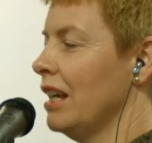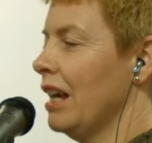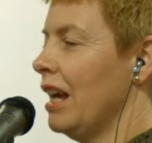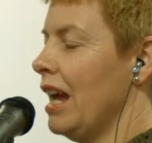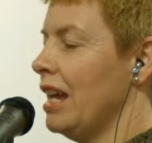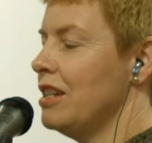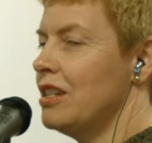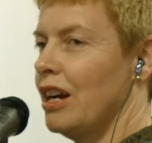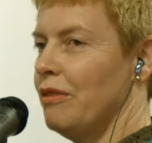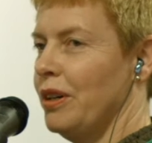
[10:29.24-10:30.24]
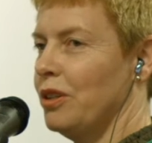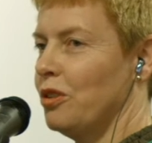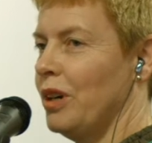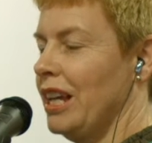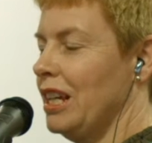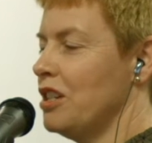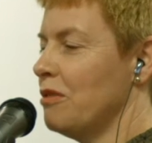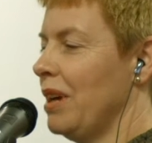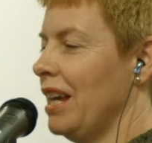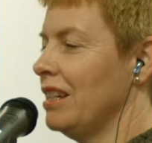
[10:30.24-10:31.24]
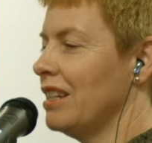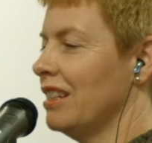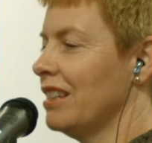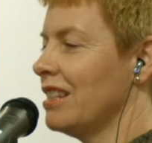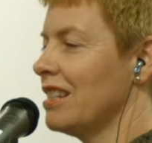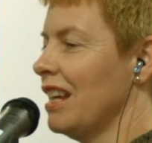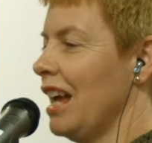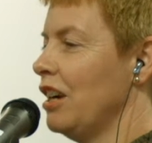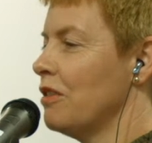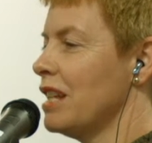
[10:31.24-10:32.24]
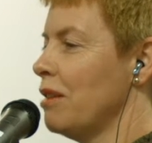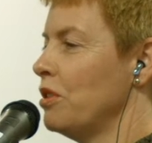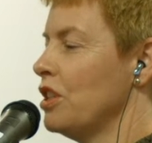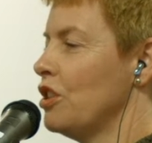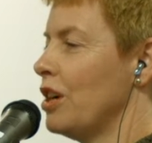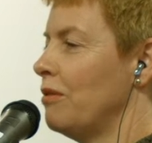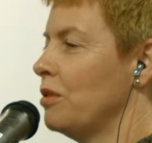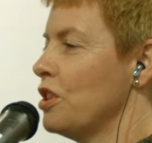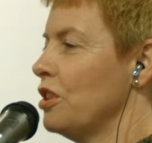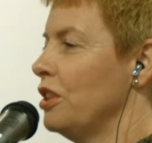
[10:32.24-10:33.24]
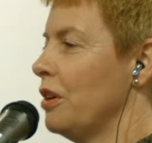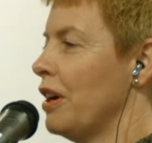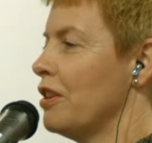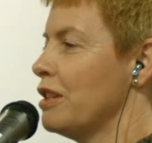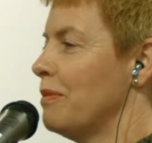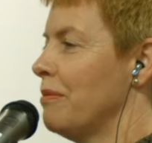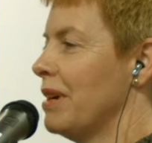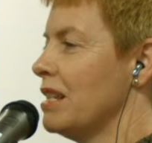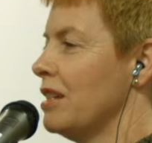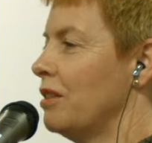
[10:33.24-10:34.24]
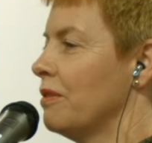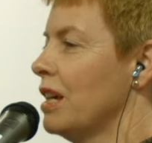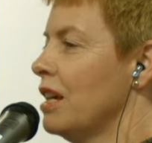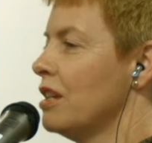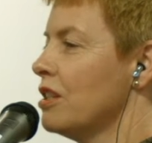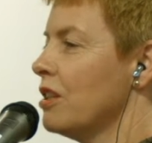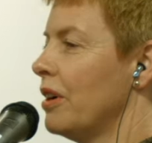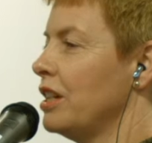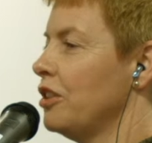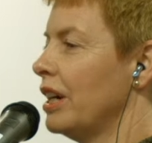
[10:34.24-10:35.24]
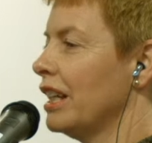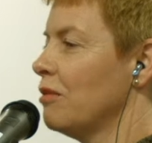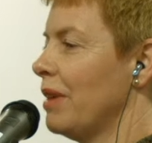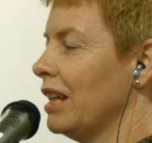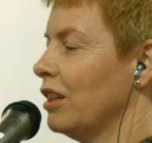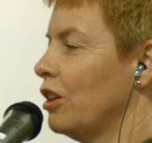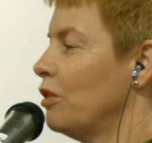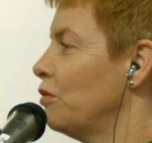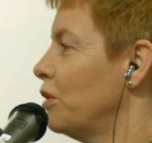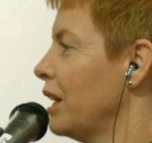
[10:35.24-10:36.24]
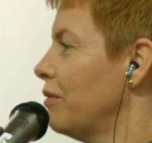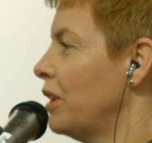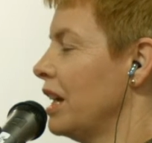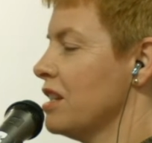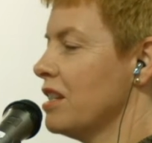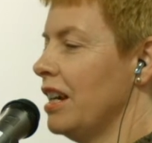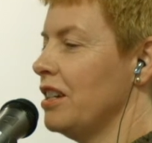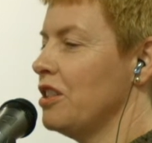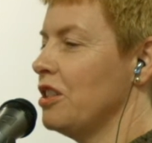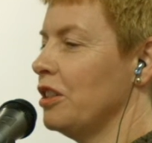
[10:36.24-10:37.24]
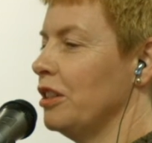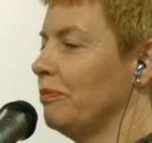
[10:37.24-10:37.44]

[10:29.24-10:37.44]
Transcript: and I felt quite independent, and I was able to travel to new areas by myself. So I knew I could make a go of whatever I decided to do.